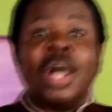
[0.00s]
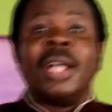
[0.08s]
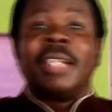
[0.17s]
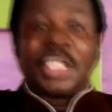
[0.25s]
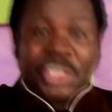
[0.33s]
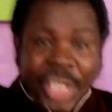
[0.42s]

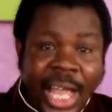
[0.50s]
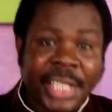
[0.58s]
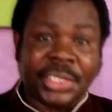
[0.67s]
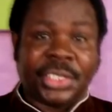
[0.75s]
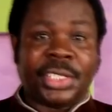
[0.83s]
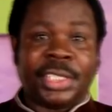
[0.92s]
The
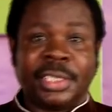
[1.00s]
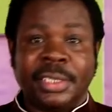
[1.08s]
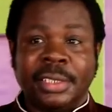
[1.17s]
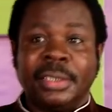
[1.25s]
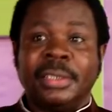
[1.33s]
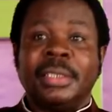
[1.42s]
church
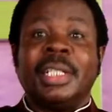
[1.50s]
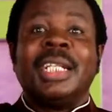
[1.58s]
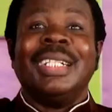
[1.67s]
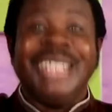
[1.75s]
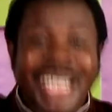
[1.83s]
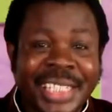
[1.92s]

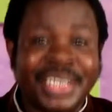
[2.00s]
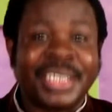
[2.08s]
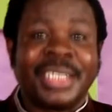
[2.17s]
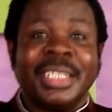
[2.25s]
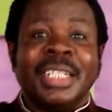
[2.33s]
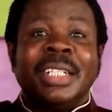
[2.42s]

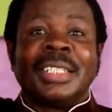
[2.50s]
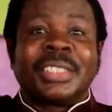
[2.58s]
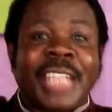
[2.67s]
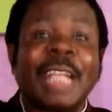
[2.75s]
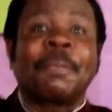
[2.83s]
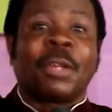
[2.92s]
needs
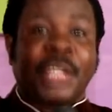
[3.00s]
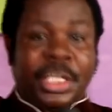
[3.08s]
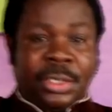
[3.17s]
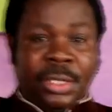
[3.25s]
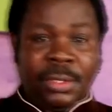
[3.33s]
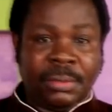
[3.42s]
state
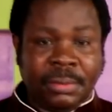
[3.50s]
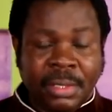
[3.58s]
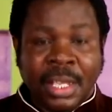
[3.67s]
protection